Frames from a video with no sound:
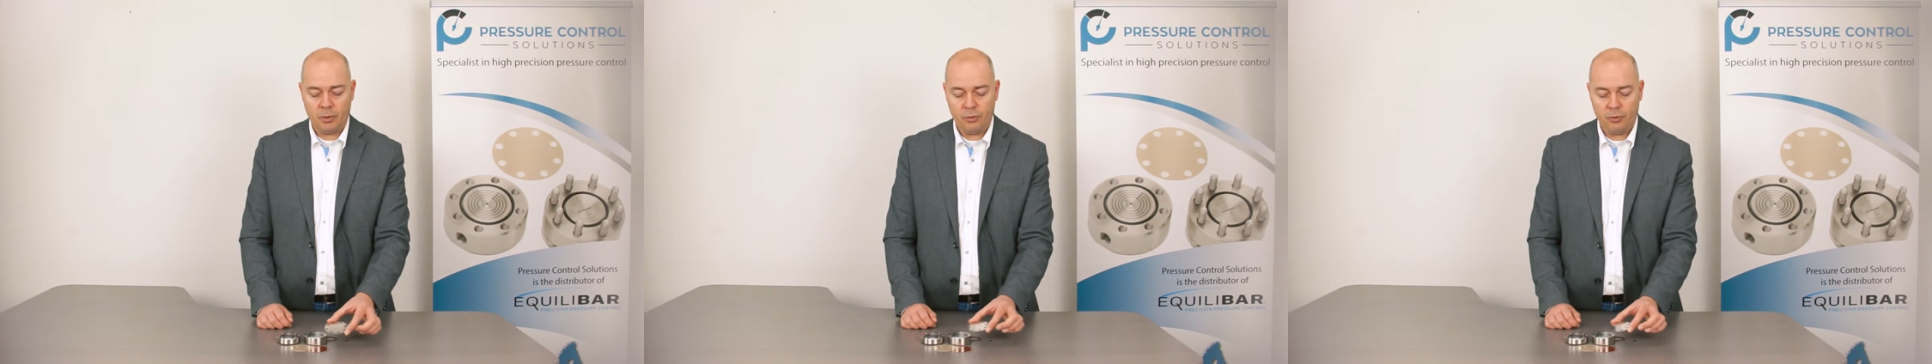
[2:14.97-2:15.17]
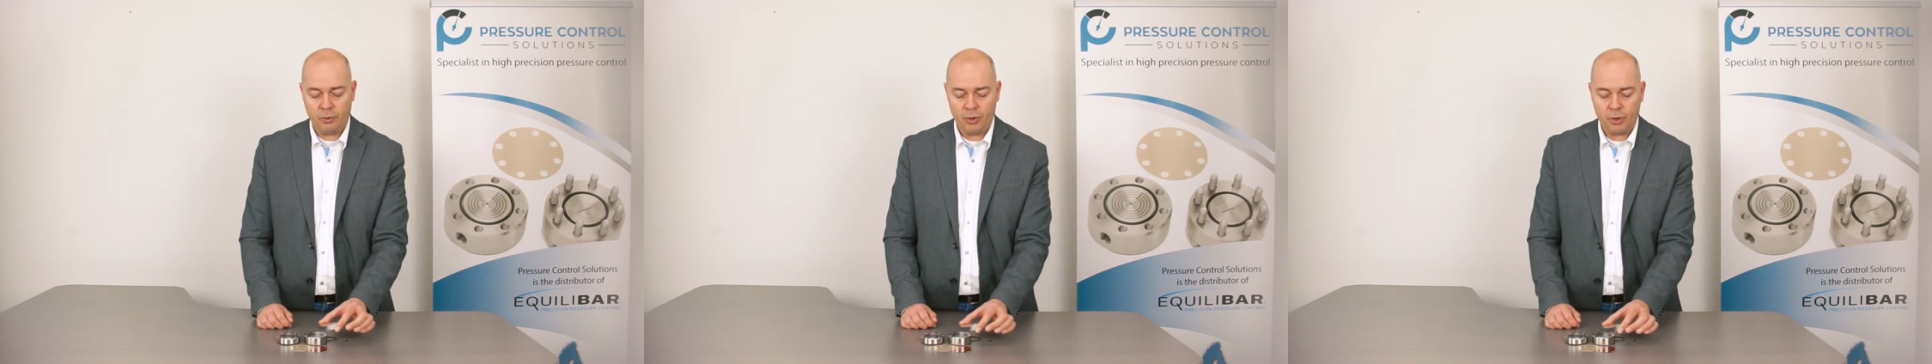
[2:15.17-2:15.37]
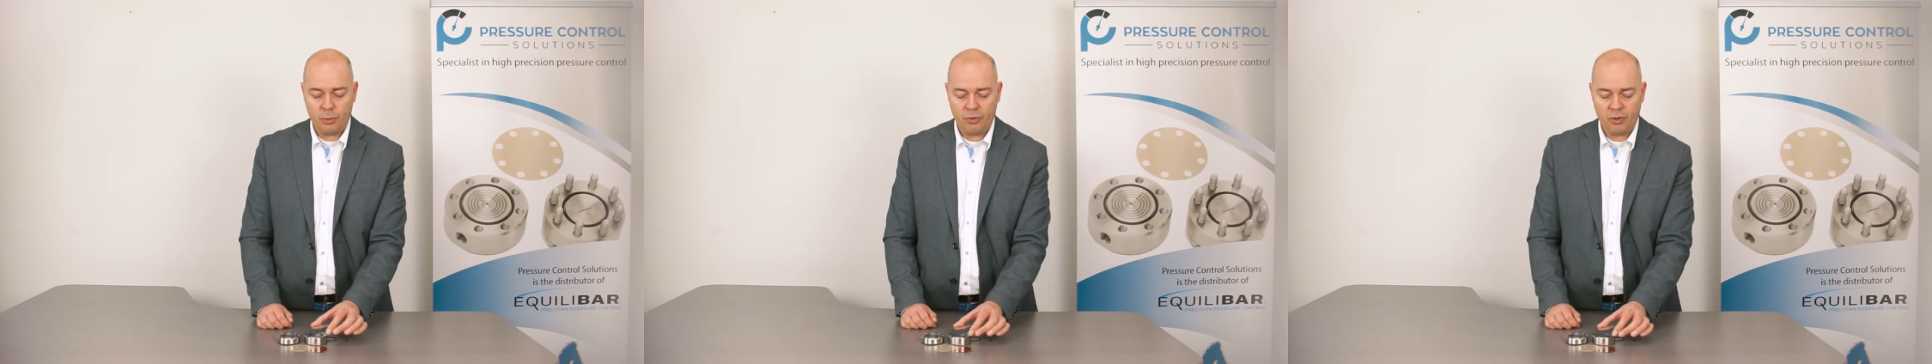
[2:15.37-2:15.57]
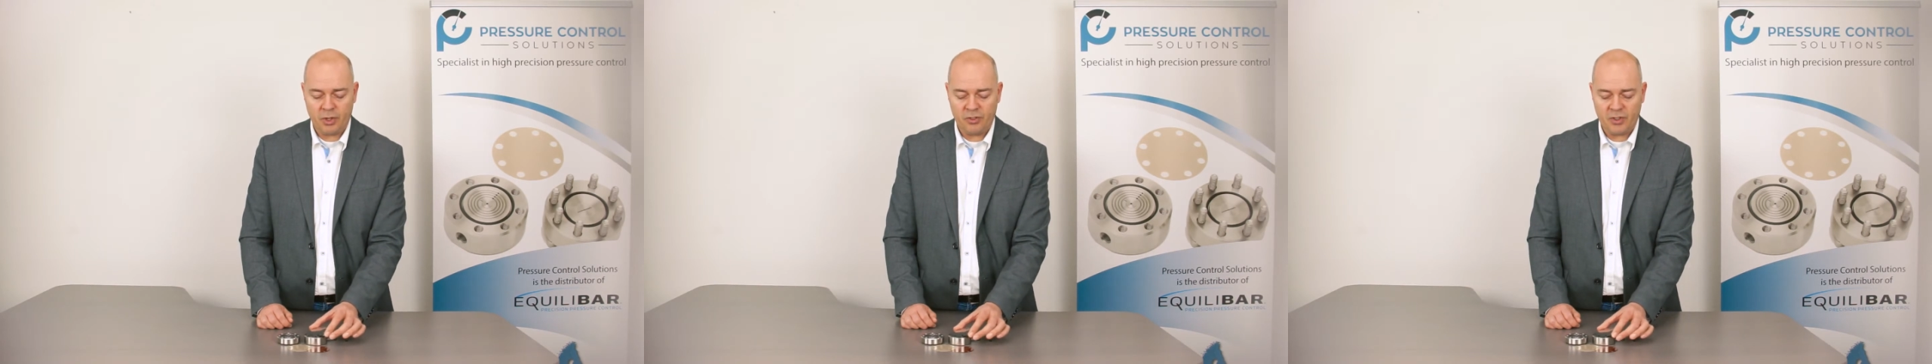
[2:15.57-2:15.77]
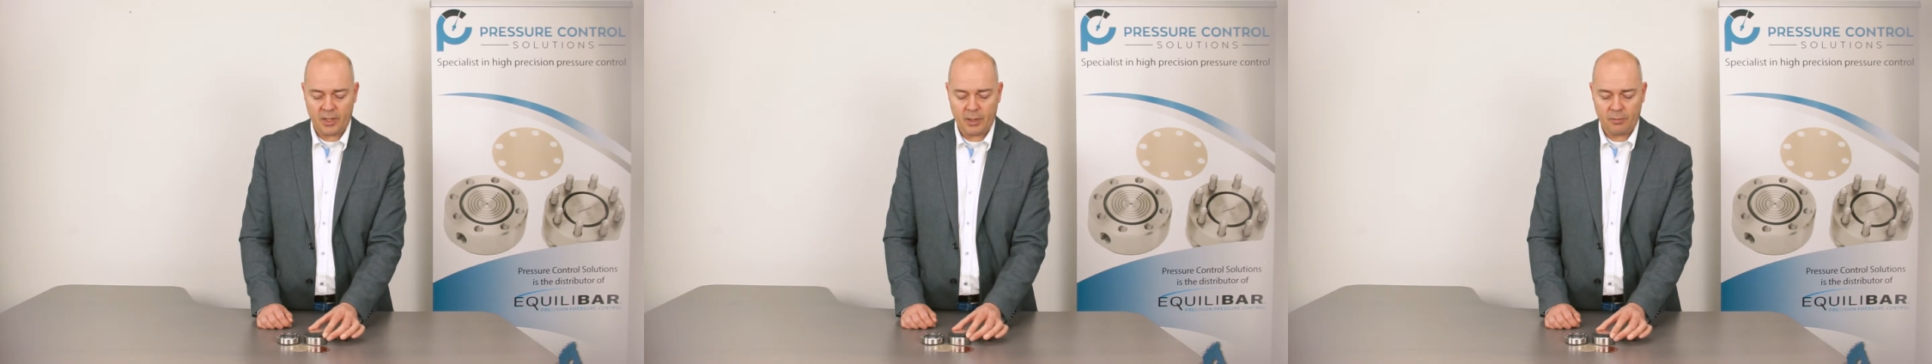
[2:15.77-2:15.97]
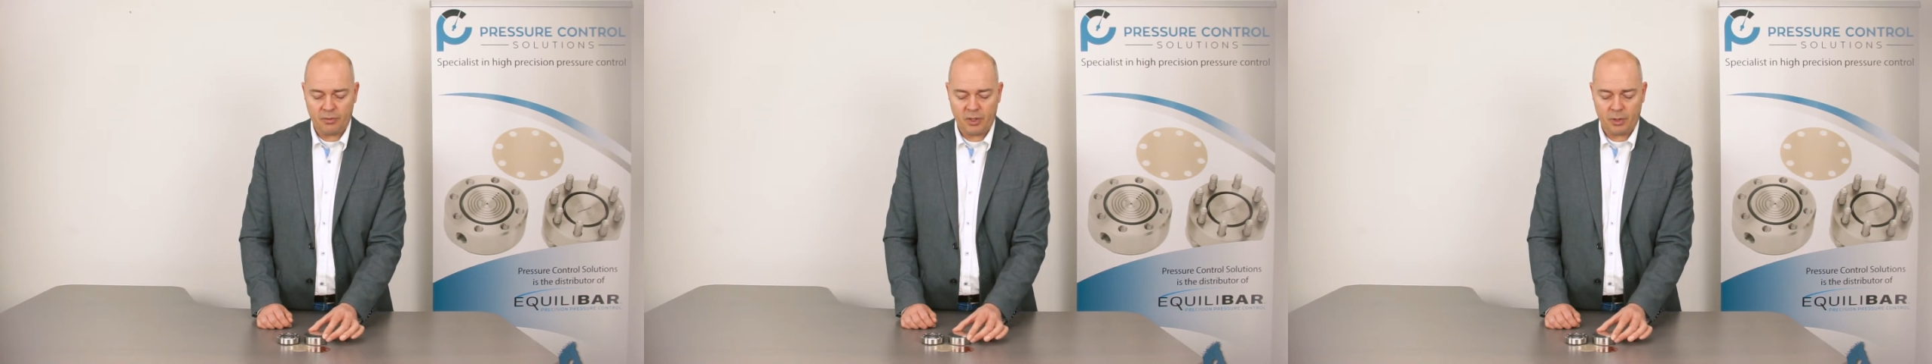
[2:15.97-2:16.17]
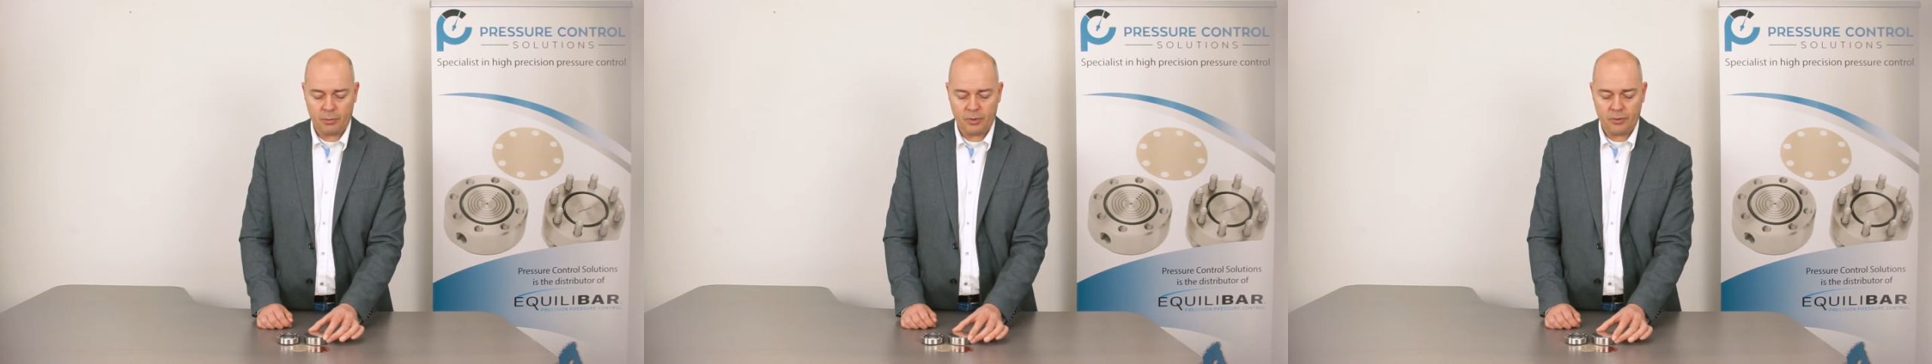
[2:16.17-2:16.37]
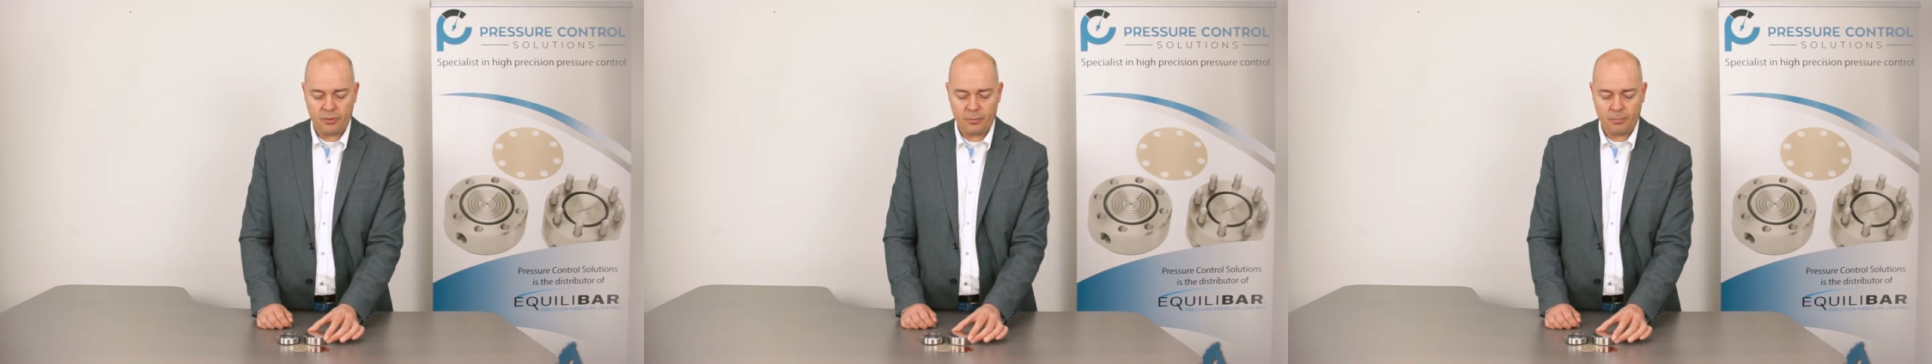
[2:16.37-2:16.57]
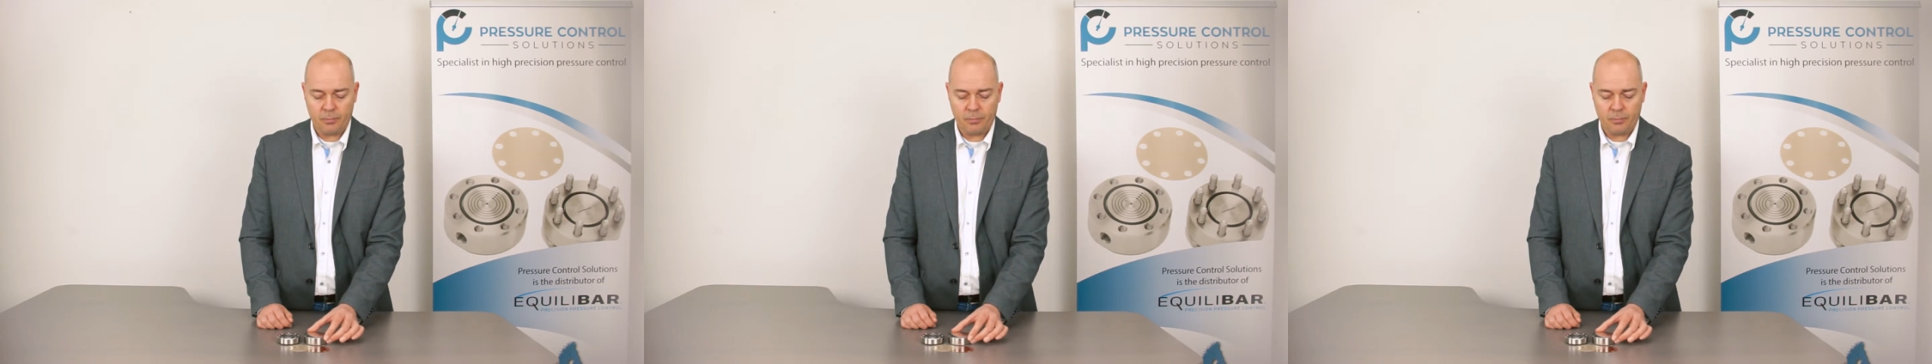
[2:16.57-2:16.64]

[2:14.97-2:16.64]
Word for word: to use in the ZF series.